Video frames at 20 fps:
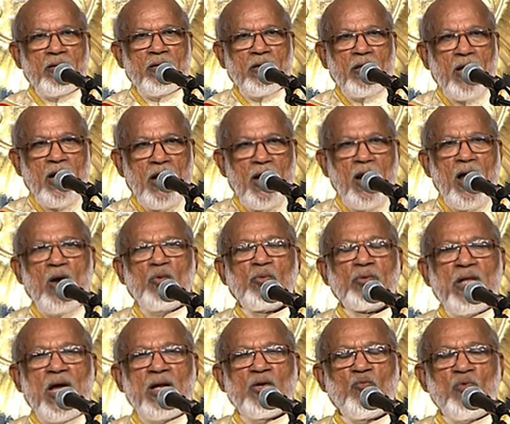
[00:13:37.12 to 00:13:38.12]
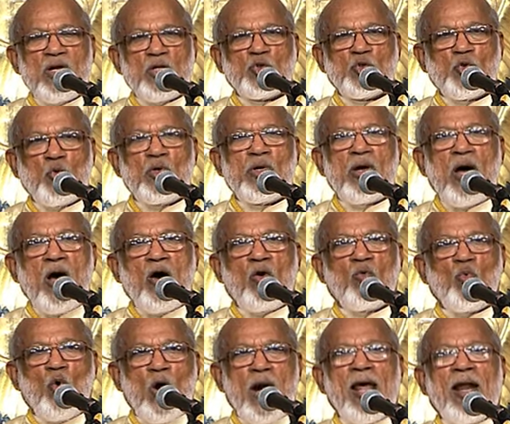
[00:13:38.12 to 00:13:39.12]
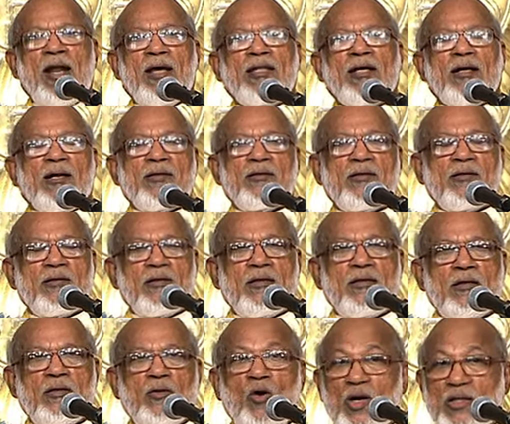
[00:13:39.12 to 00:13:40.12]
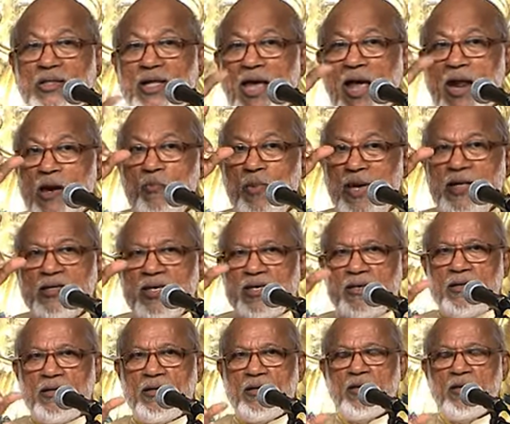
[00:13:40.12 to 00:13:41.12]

The love that we should have one another, not the enmity.